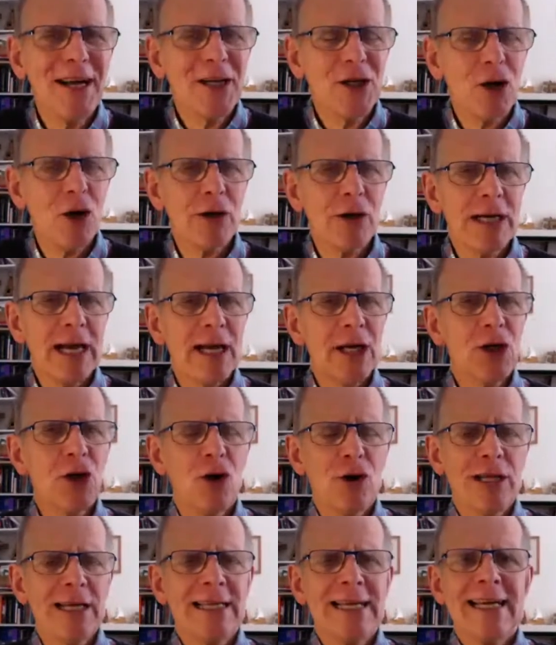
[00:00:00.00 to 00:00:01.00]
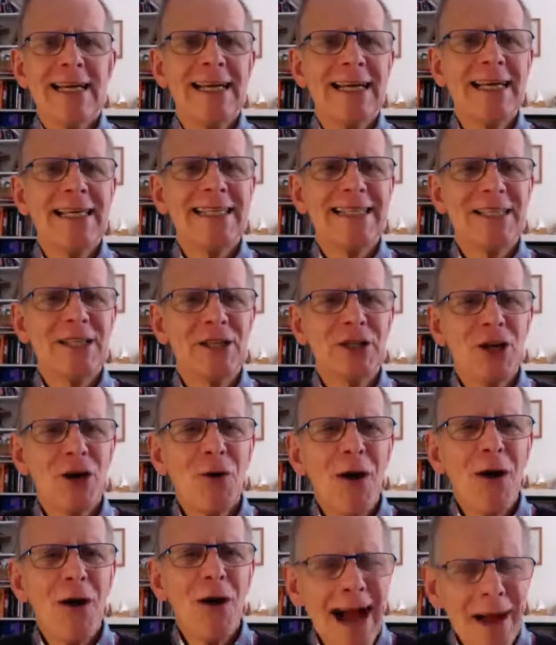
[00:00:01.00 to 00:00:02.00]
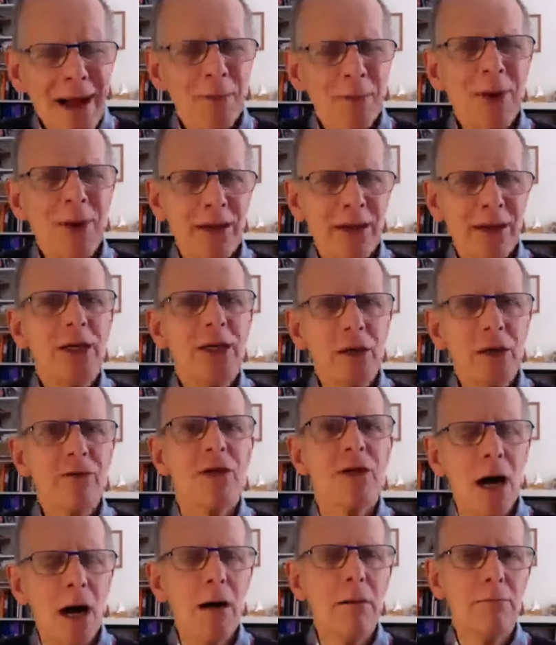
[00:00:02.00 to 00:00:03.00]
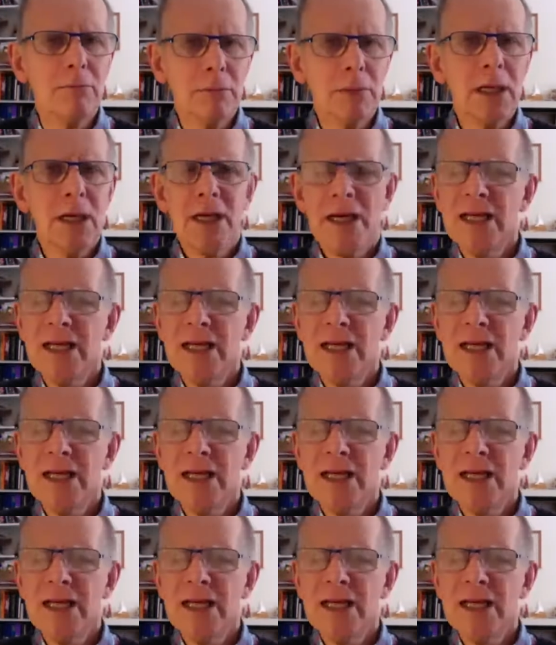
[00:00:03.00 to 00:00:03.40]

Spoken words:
God is so happy that you've come.